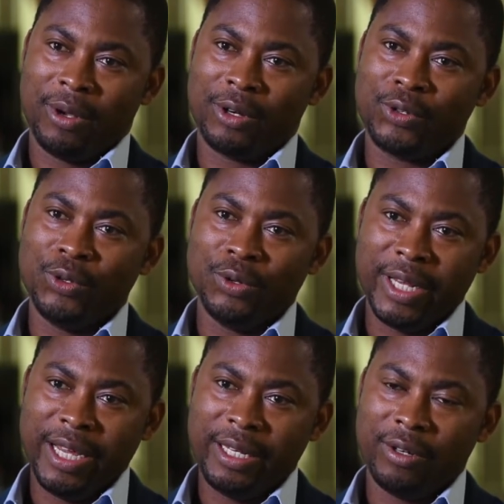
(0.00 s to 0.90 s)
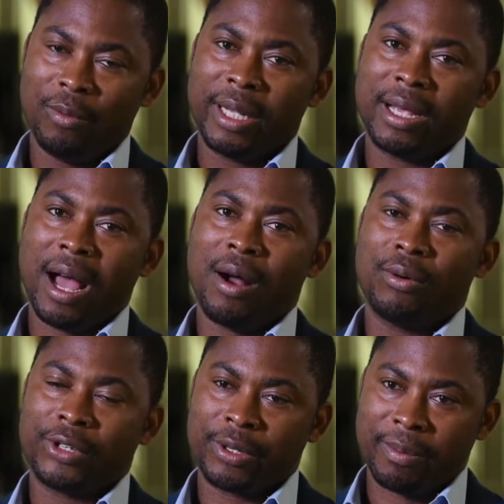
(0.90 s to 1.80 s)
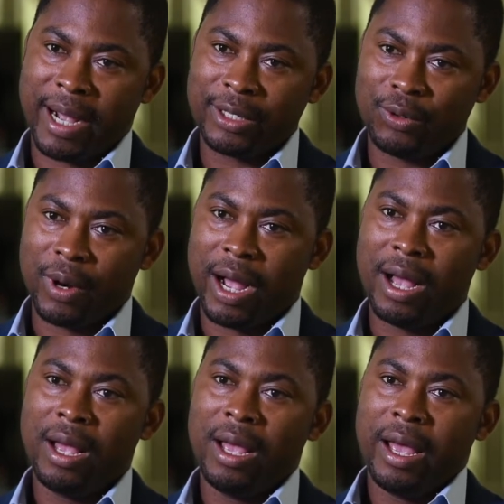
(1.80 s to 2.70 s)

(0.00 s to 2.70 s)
because you need, no matter how smart you are